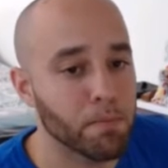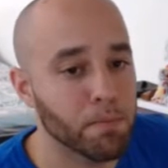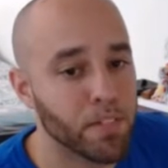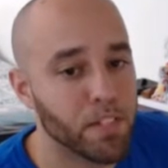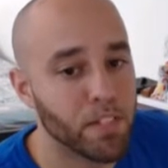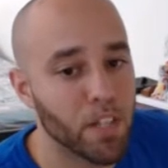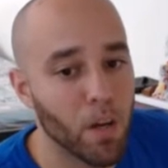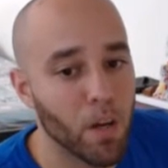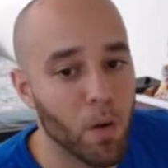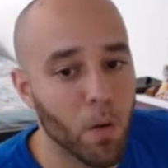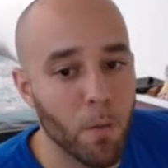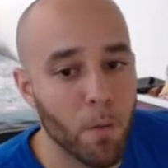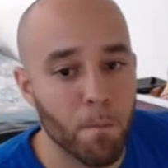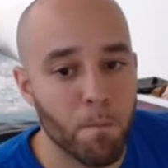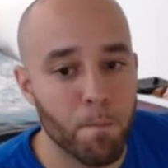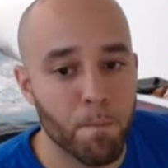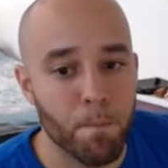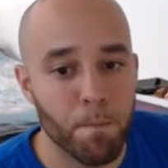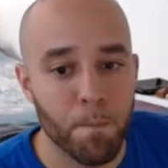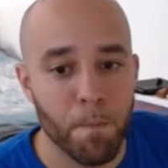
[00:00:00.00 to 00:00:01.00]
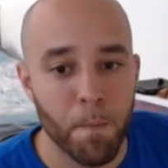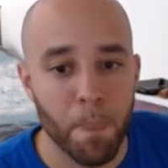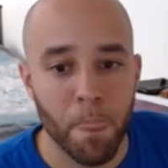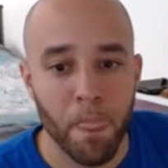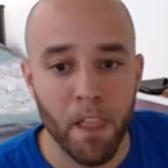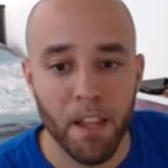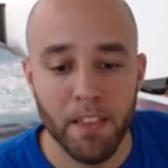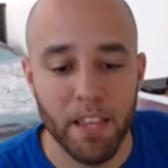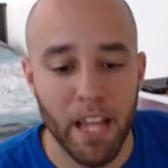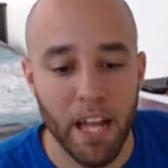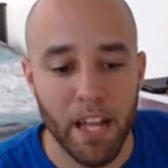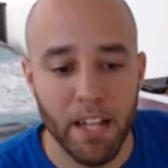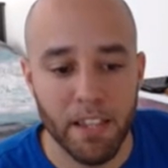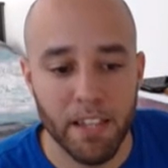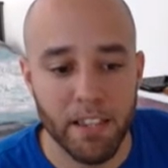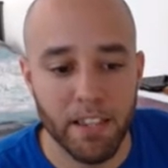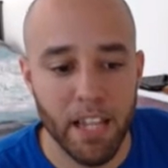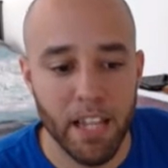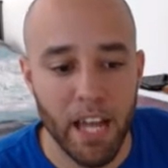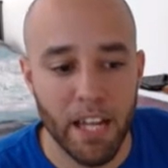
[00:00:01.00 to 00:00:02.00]
So
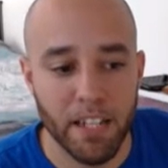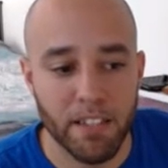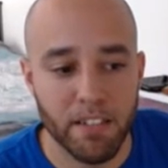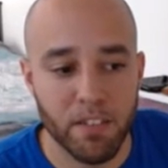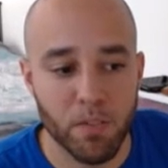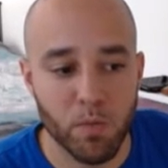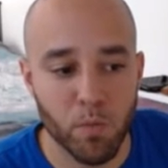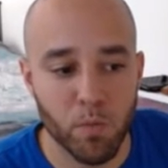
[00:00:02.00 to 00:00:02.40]
that's